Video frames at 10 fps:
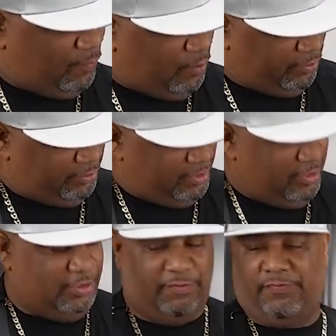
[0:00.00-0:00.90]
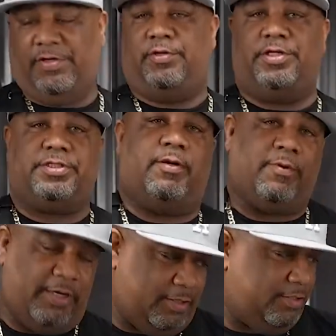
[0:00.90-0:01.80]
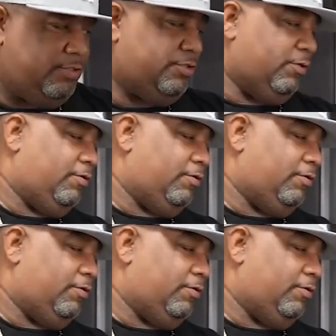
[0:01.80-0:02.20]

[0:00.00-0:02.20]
water to fill this up, right? So